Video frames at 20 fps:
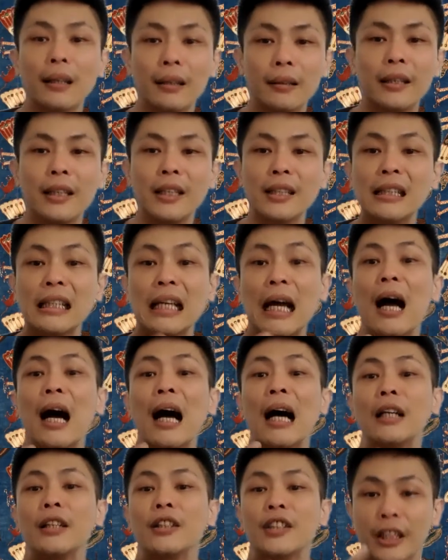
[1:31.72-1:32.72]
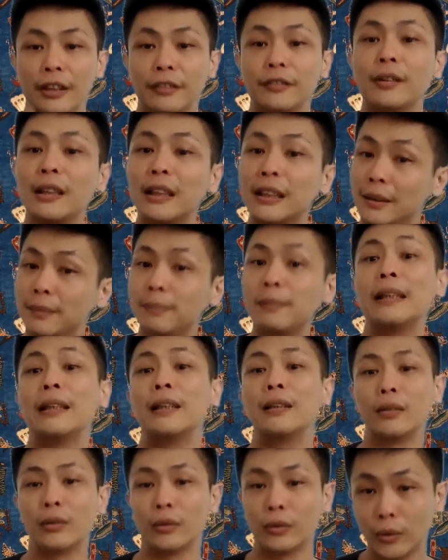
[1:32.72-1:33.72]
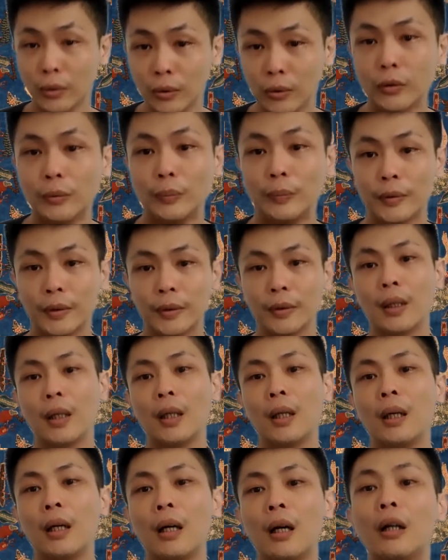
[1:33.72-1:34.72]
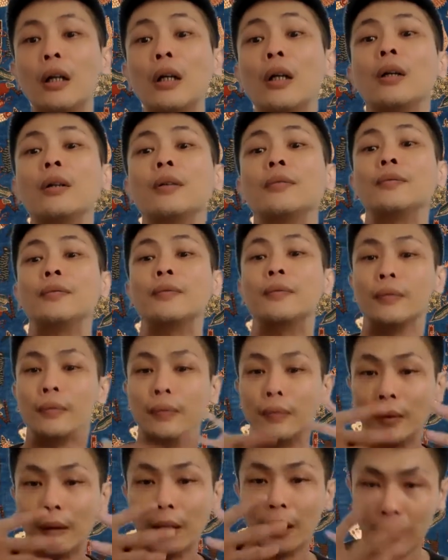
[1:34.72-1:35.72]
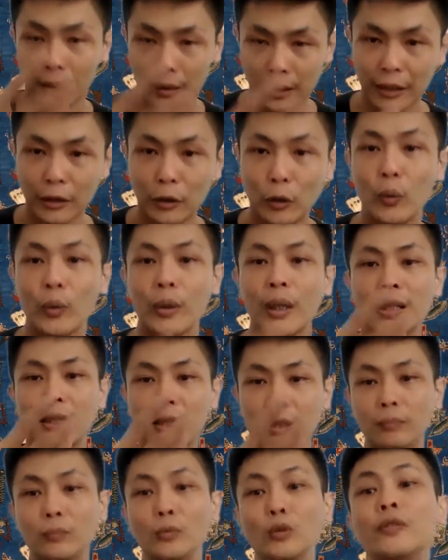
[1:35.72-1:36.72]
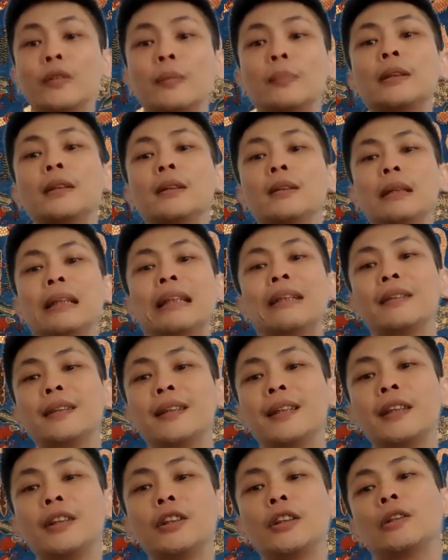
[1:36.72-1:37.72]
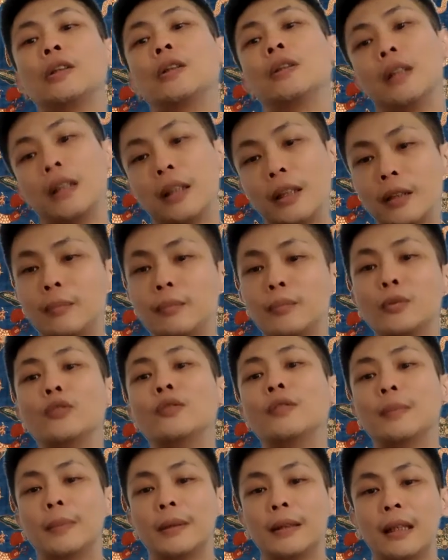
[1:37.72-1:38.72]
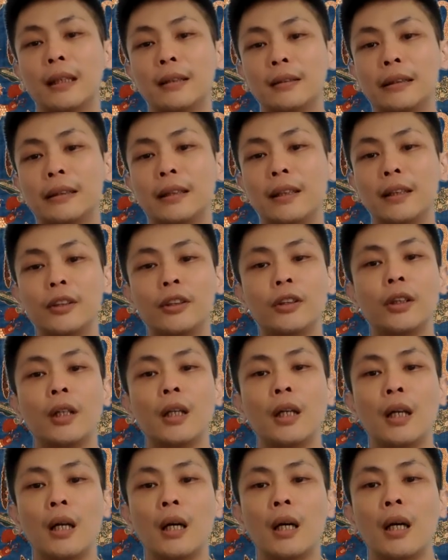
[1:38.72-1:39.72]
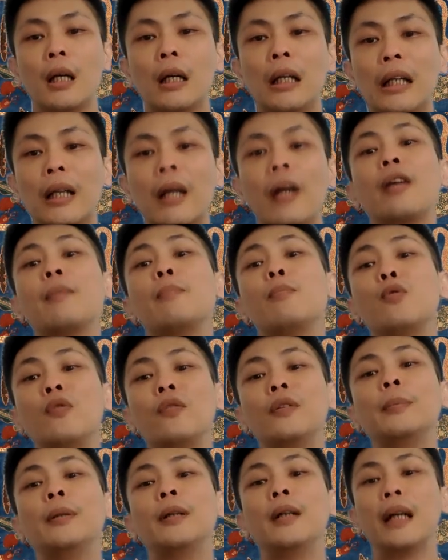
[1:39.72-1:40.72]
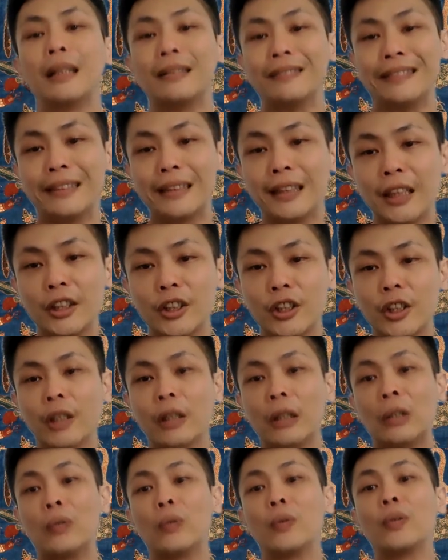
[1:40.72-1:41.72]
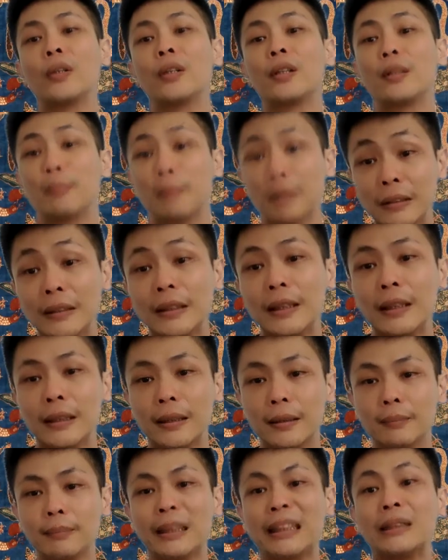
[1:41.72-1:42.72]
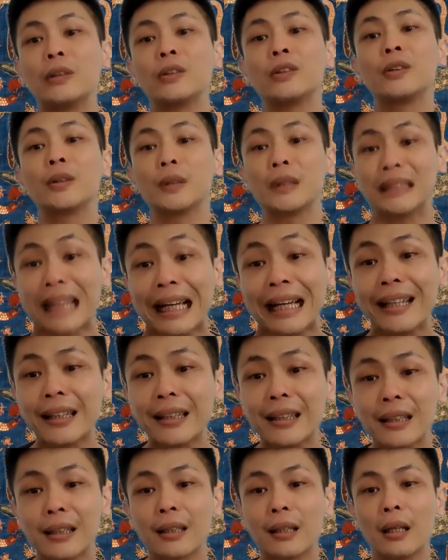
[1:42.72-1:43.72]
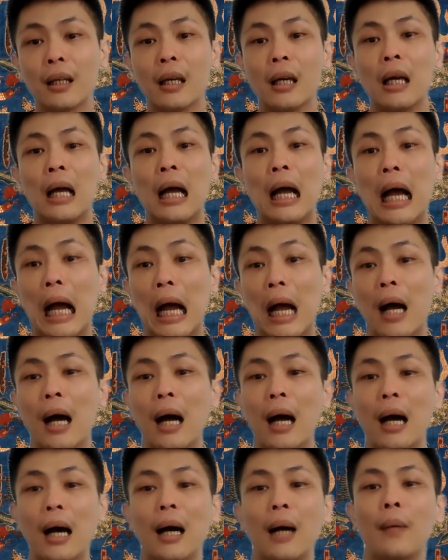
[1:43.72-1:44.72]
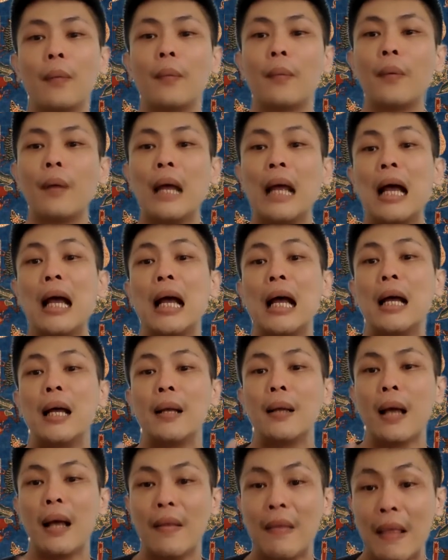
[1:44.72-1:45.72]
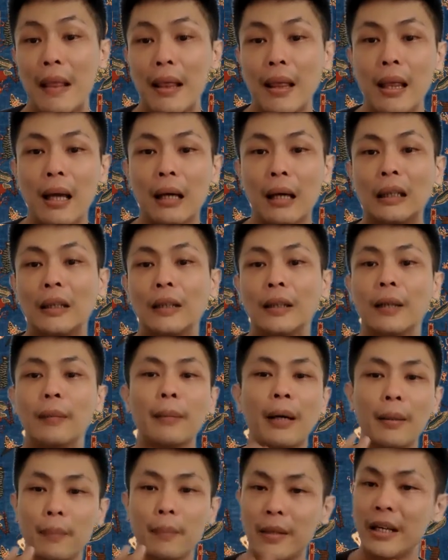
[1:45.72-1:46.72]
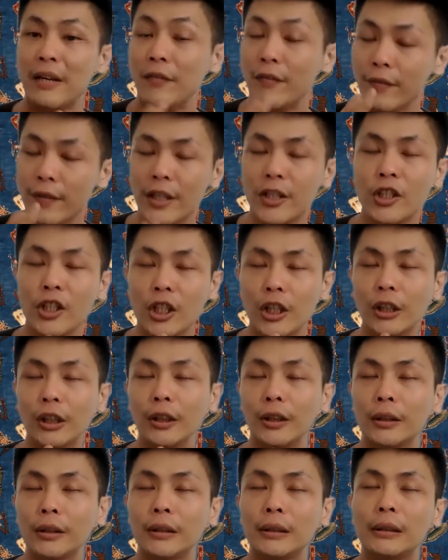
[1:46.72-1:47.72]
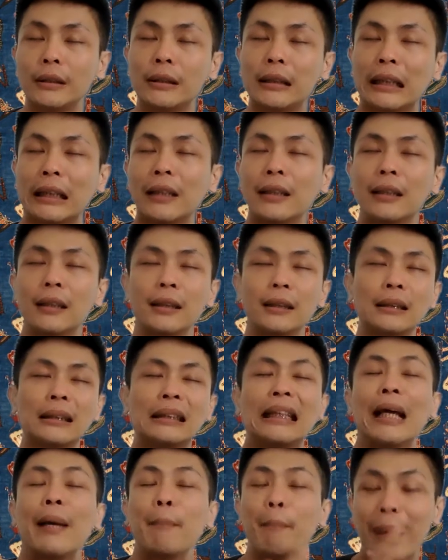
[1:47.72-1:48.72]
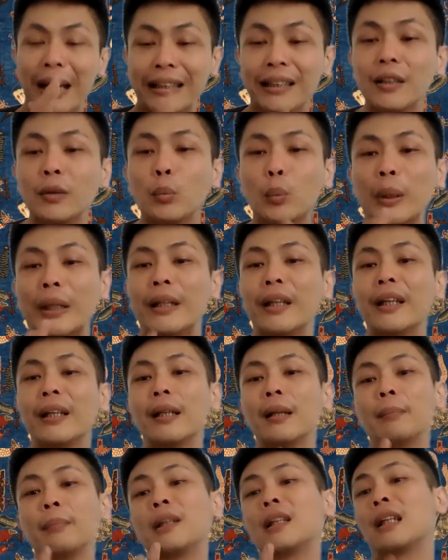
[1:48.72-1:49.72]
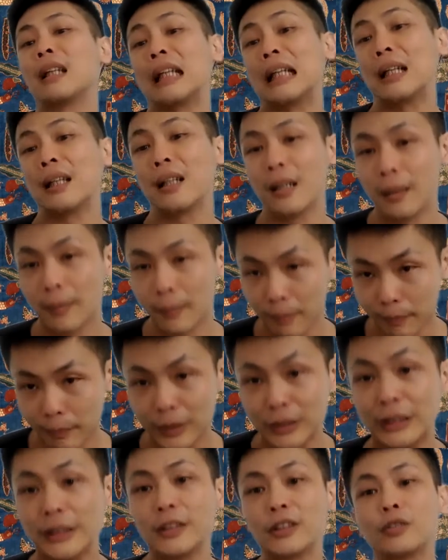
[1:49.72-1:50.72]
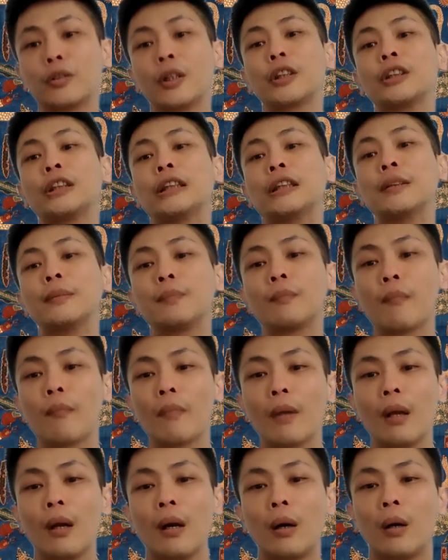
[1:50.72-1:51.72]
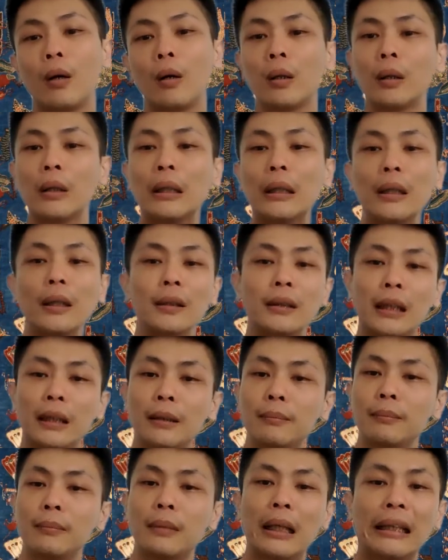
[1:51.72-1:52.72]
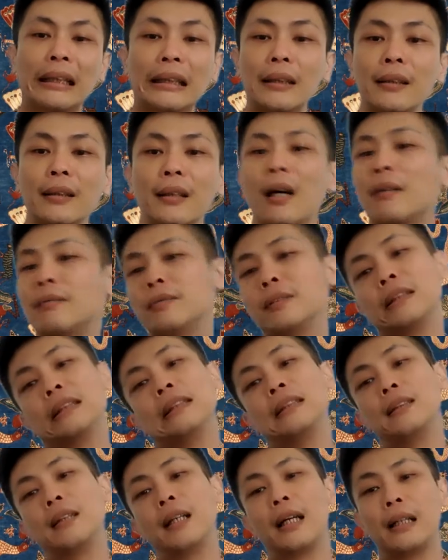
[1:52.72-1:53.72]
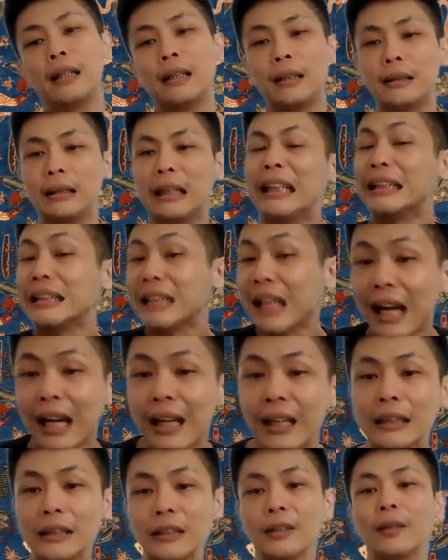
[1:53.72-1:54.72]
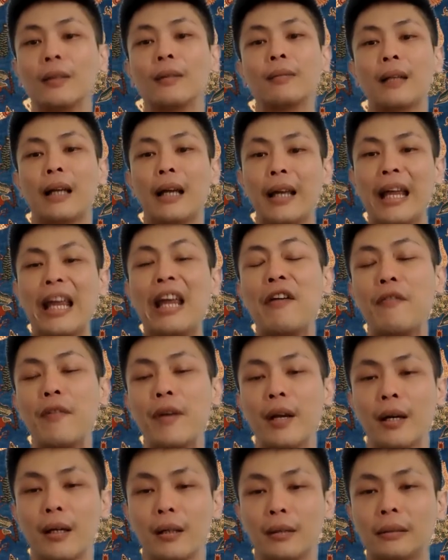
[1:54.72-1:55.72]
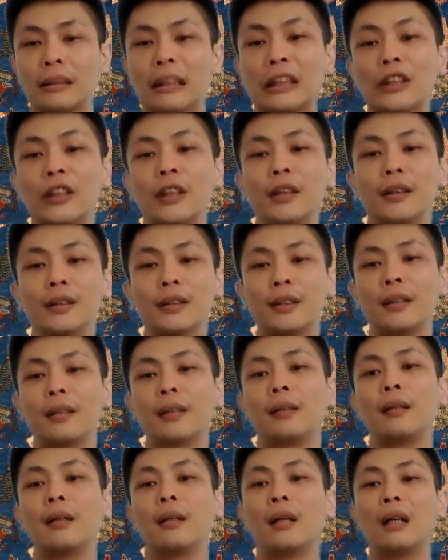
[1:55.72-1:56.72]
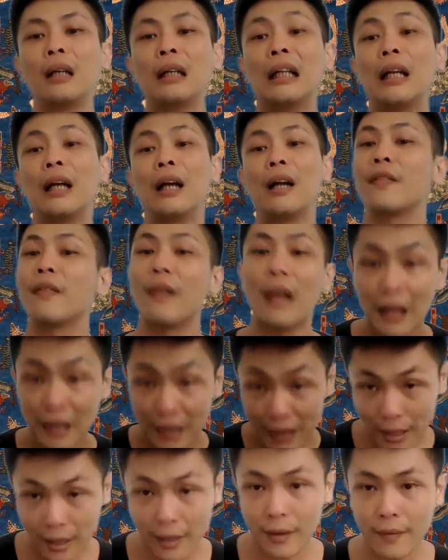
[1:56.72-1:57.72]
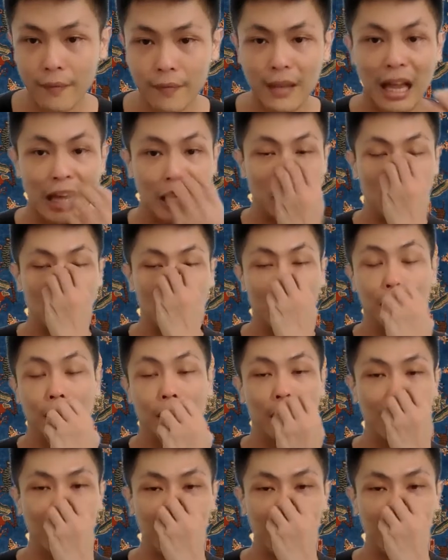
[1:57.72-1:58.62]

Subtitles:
these are generally split into two groups. They're known as the movable heritage or the immovable heritage. Now, immovable heritage includes building, but also sites. And they might be a feature that is embedded within a particular building structure, or they might cover an entire sort of like area, such as a natural